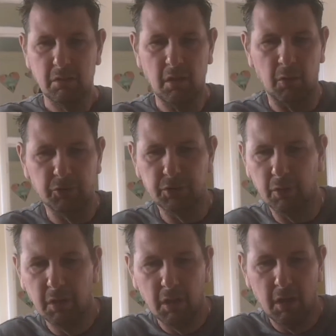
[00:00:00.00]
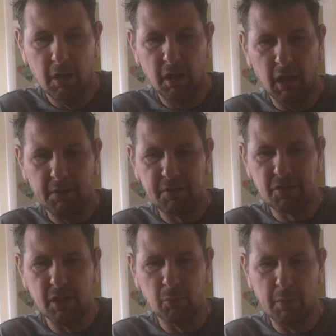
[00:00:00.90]
No, so I'll have to
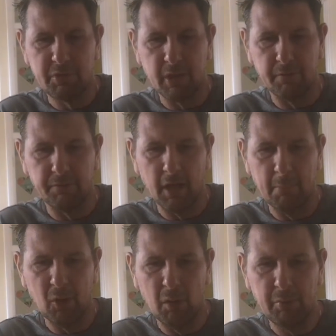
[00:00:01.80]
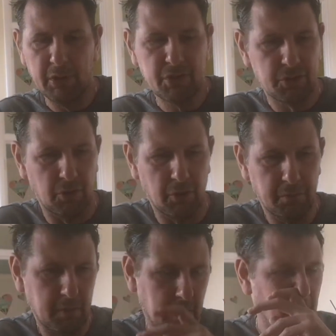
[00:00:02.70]
check the website for that, but I'm pretty sure